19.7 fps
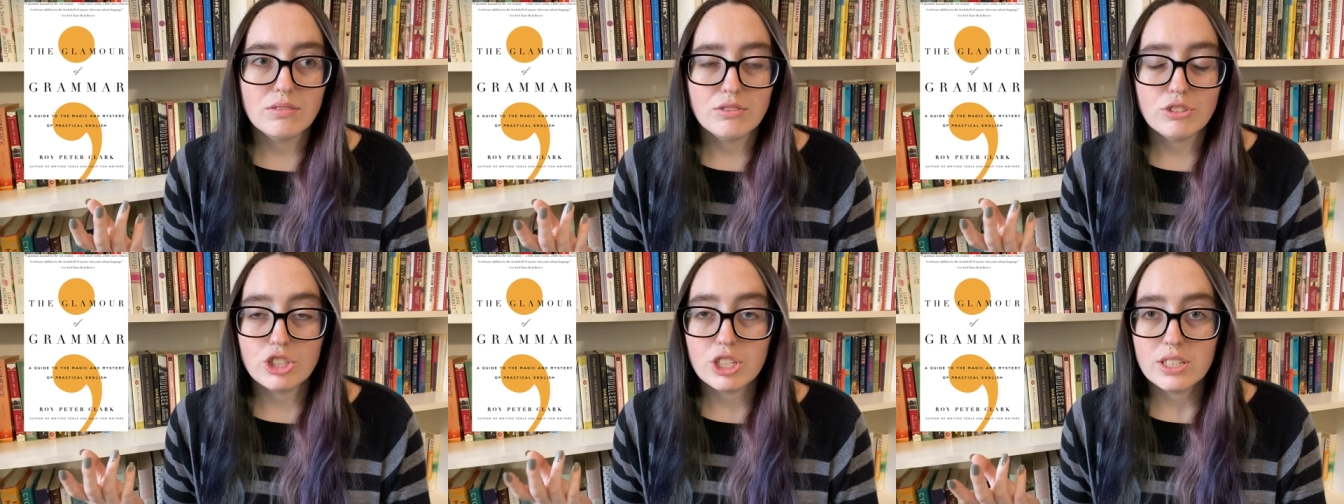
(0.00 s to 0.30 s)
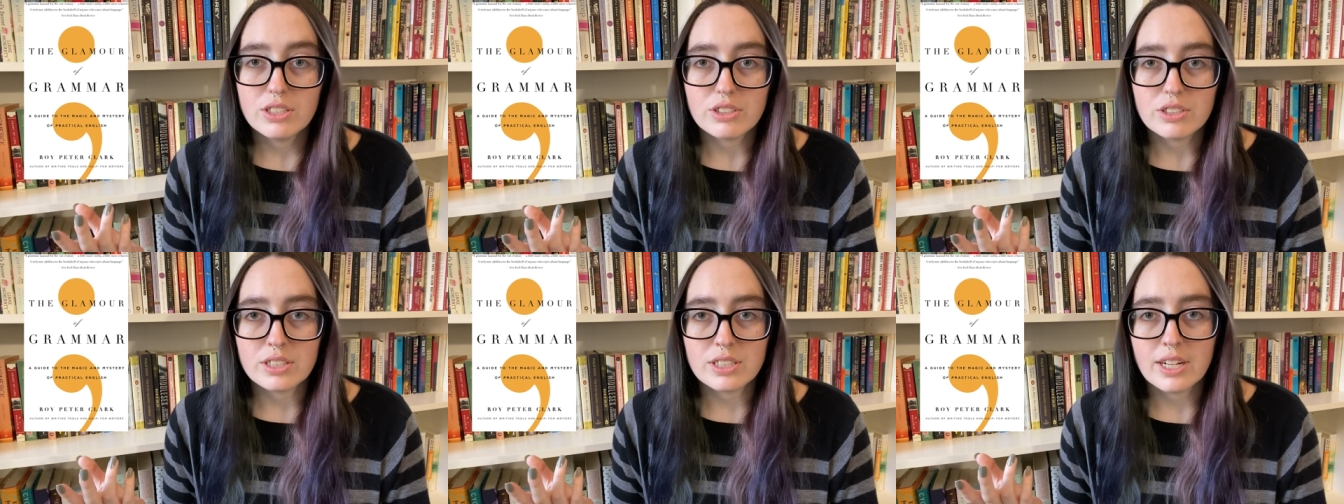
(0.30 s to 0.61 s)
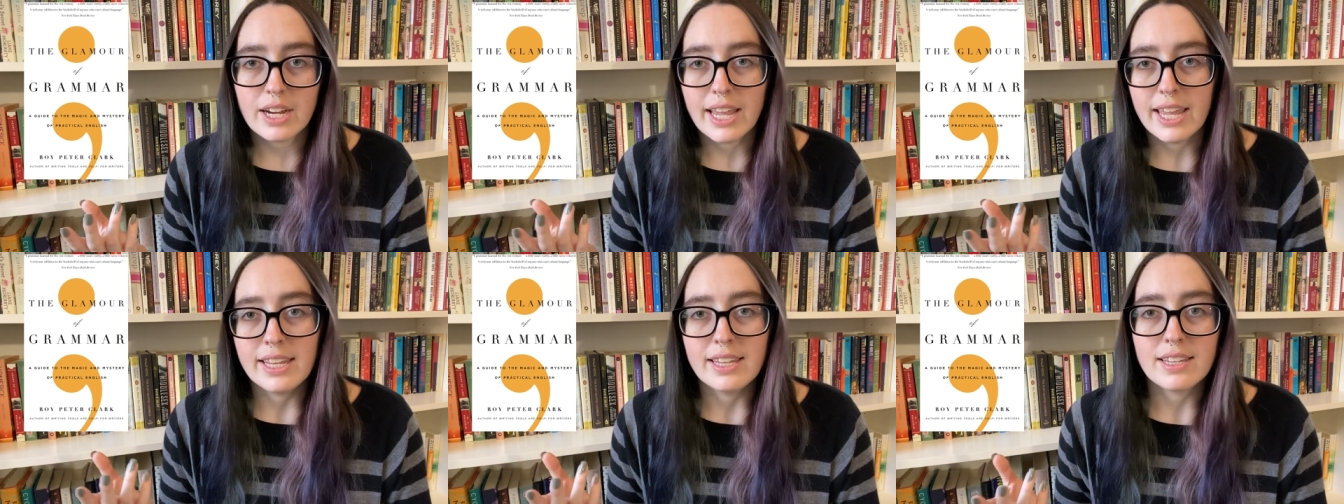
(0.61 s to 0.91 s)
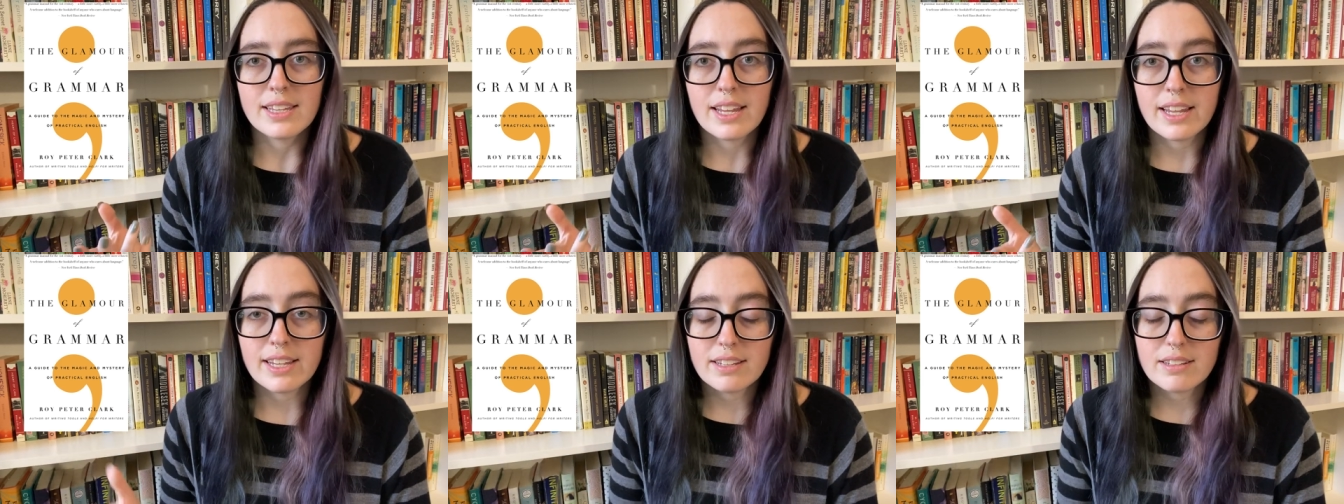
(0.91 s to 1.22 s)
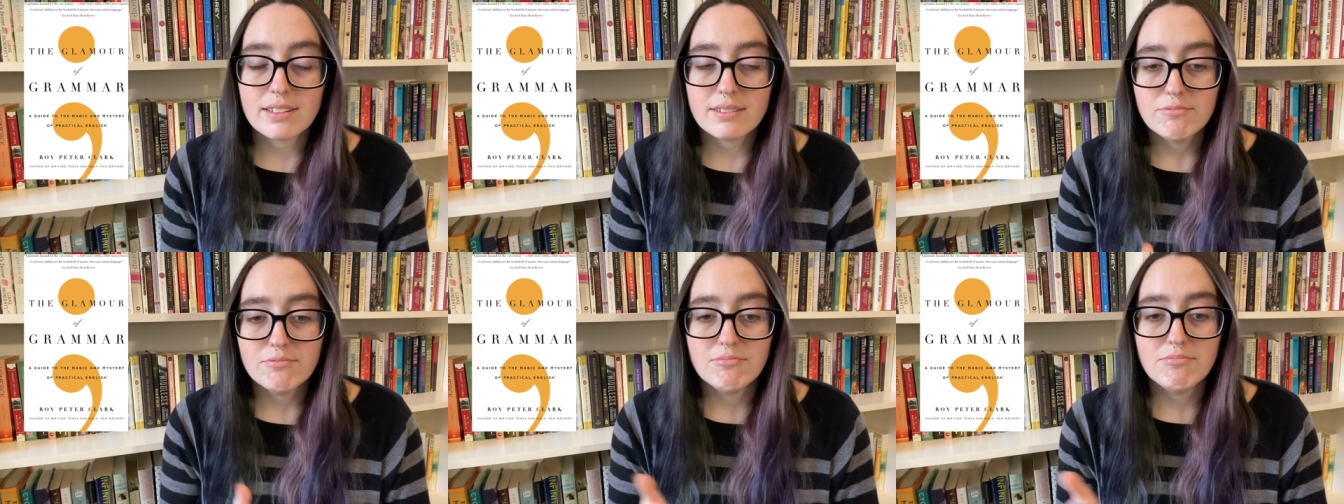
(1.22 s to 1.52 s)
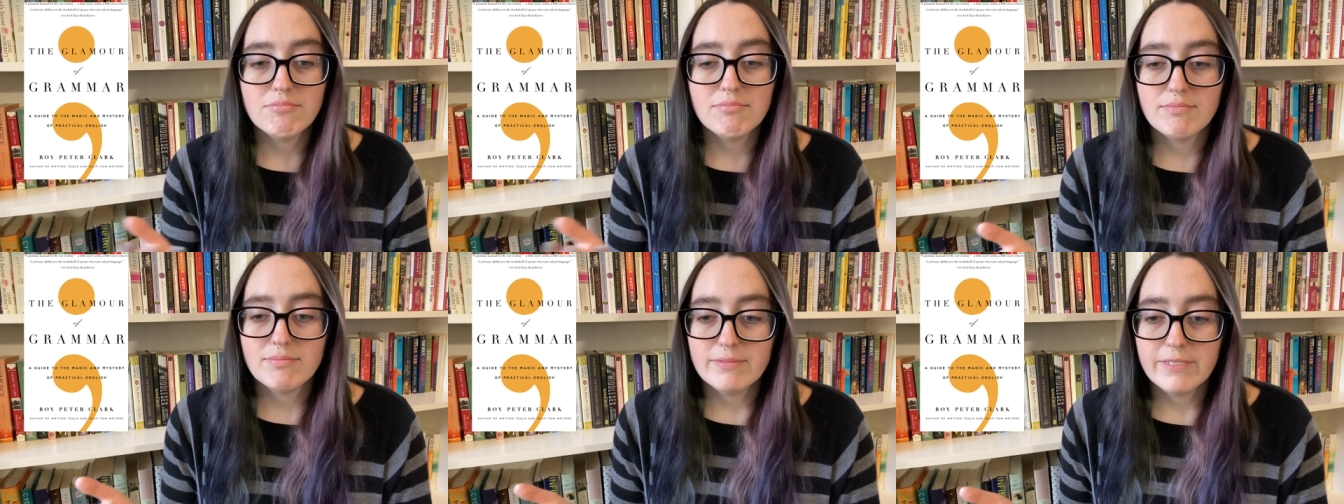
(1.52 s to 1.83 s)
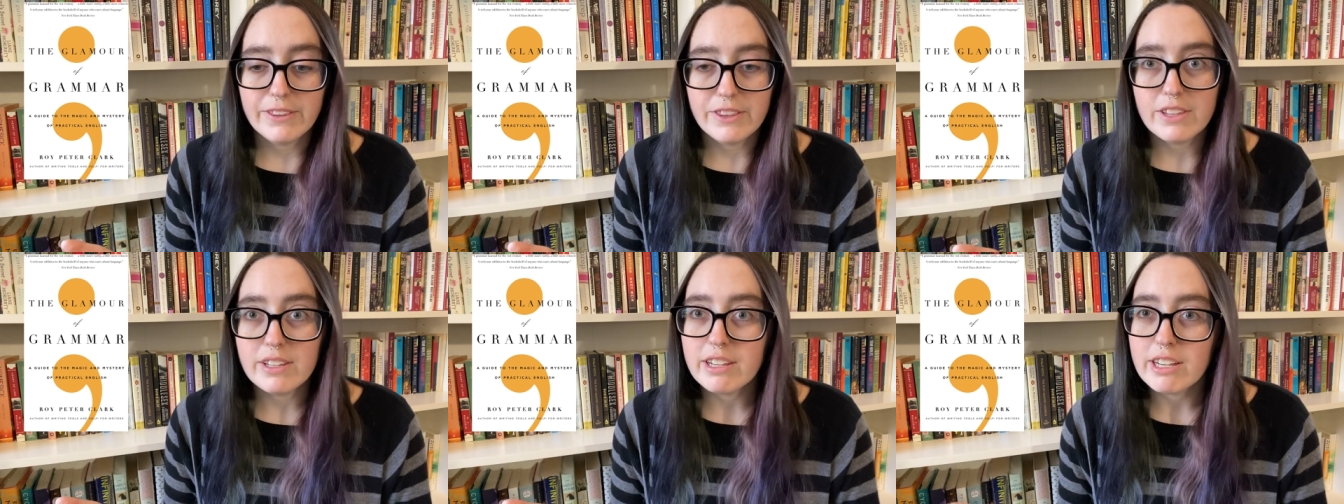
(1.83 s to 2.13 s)
gender and like
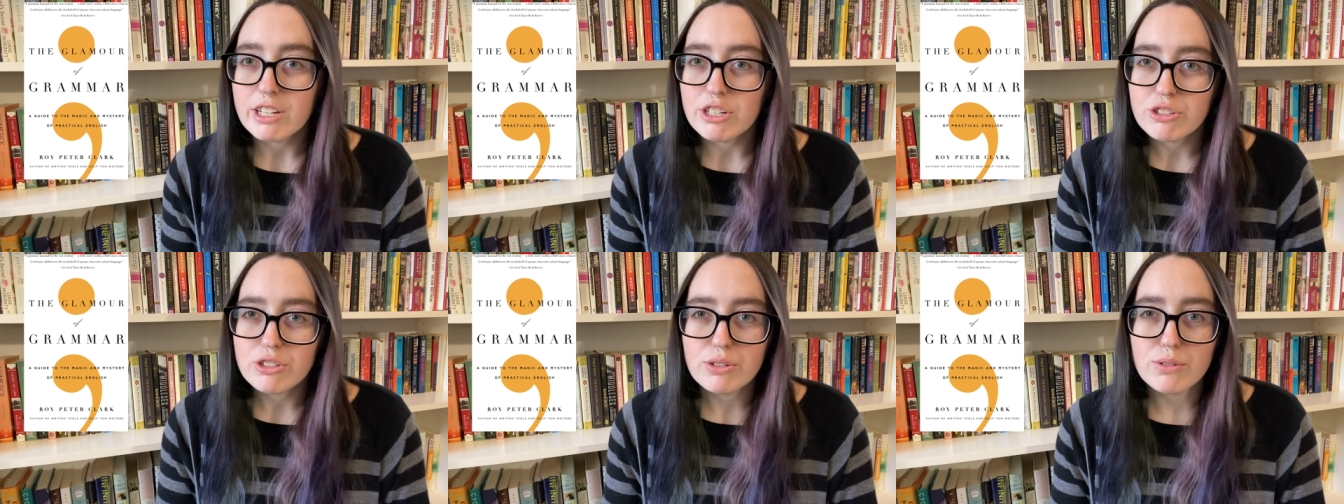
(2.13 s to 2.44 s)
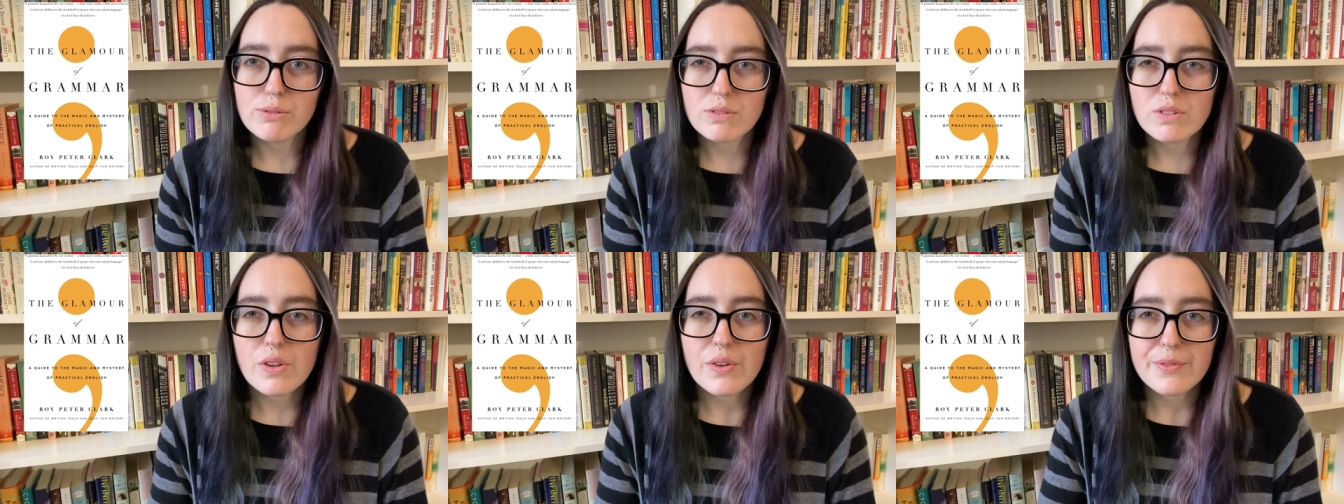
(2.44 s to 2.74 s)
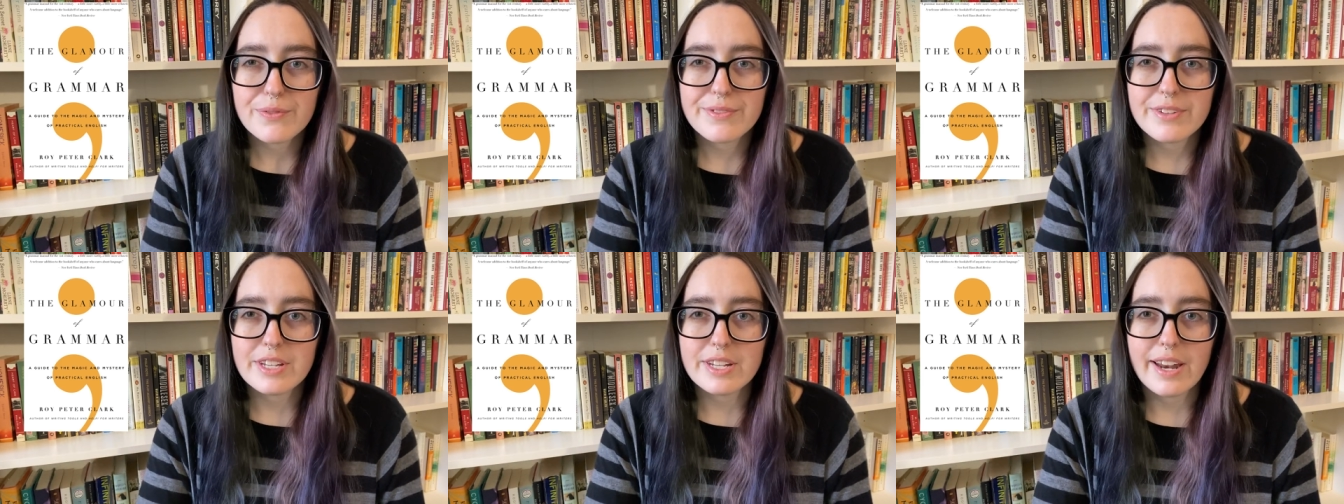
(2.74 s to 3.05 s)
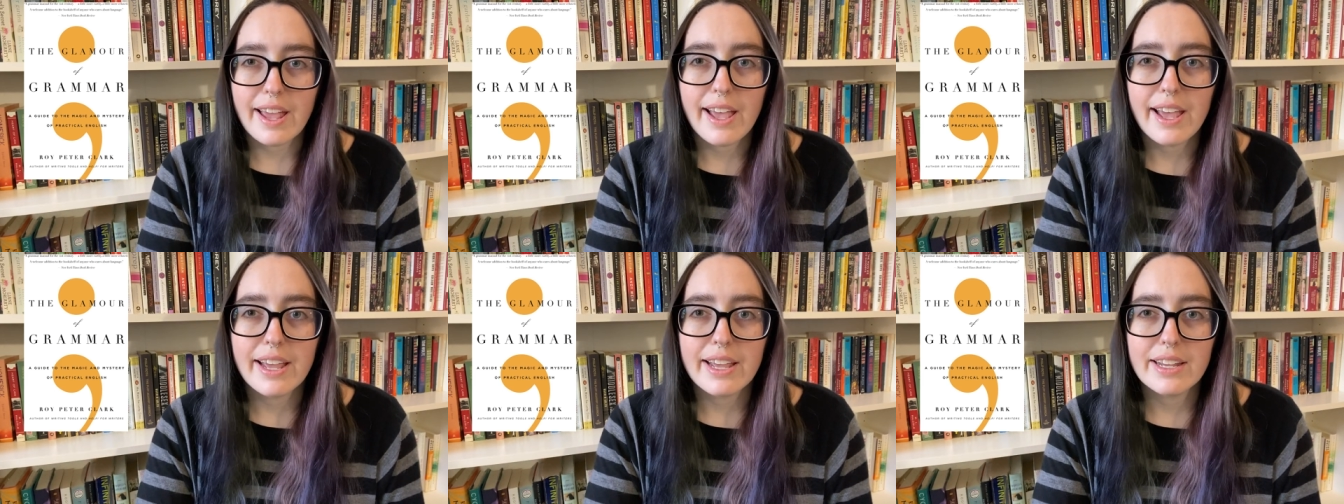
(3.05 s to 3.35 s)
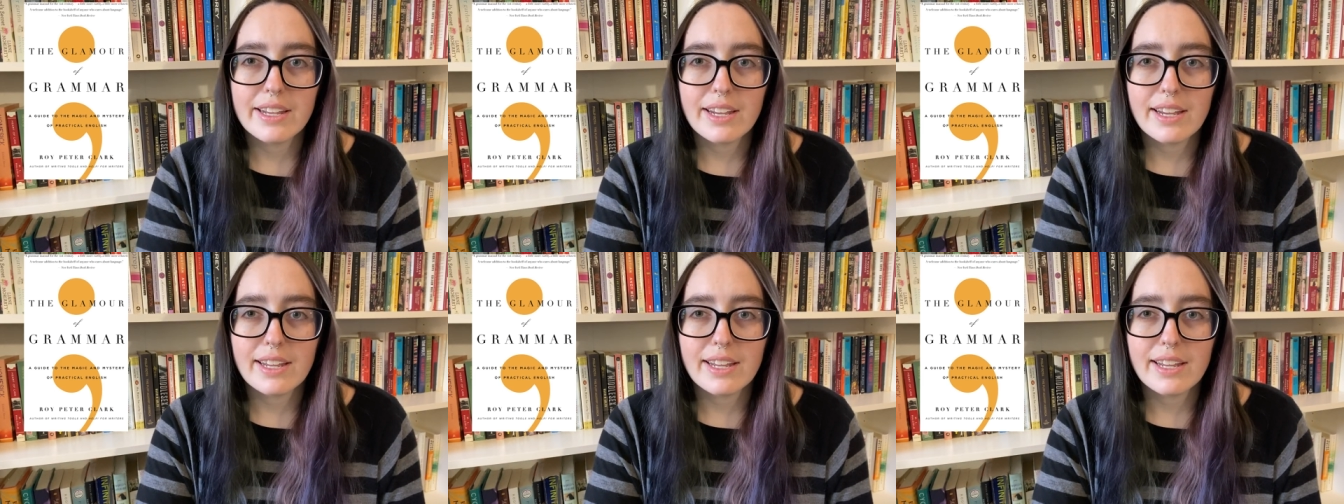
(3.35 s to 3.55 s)
the issues of today